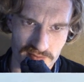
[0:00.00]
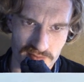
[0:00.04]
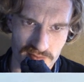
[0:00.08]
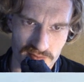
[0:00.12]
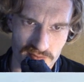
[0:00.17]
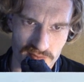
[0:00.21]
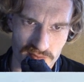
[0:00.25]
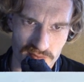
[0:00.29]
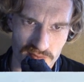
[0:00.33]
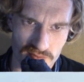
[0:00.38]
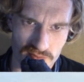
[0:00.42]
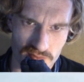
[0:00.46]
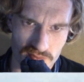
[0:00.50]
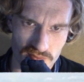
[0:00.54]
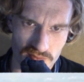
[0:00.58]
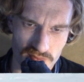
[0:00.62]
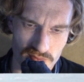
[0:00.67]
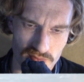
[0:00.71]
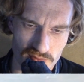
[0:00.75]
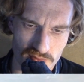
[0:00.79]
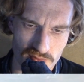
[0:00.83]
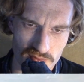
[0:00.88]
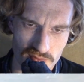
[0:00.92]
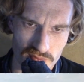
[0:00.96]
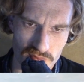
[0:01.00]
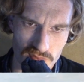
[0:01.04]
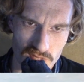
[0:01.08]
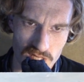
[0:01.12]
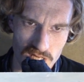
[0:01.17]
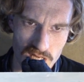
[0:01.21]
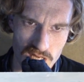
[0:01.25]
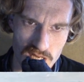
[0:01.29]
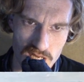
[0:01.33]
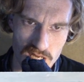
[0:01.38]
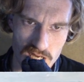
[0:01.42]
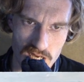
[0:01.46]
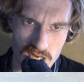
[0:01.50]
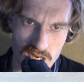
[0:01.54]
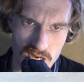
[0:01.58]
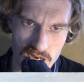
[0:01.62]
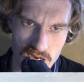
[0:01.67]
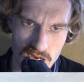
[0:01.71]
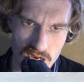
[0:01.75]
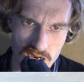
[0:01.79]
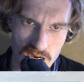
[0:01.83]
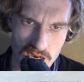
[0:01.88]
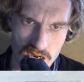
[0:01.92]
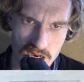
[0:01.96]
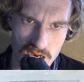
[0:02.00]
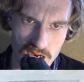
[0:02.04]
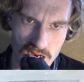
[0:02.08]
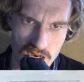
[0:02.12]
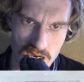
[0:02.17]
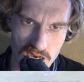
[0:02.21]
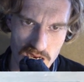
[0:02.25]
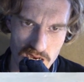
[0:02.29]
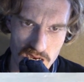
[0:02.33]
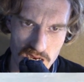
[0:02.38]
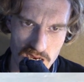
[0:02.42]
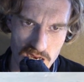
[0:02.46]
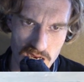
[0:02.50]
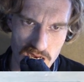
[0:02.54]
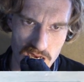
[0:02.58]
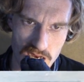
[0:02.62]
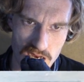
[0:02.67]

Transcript: [no speech]